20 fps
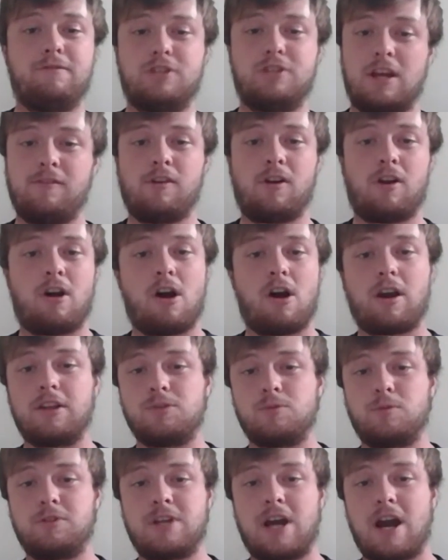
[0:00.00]
Javion Hawkins
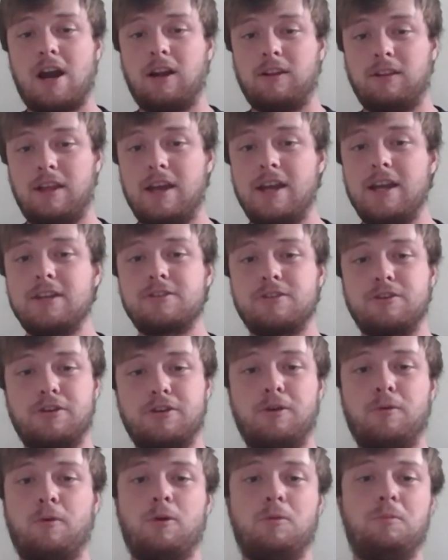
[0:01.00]
with tired legs, or do
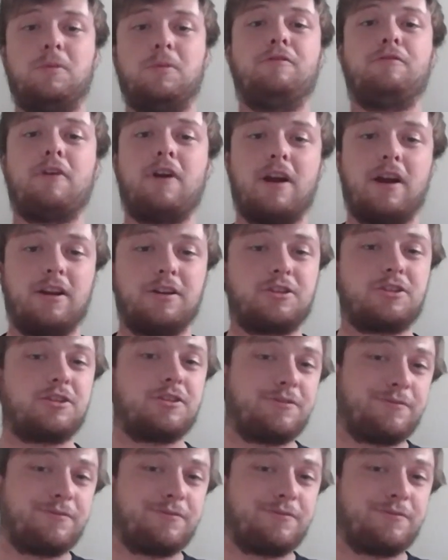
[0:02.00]
you want to be fresh?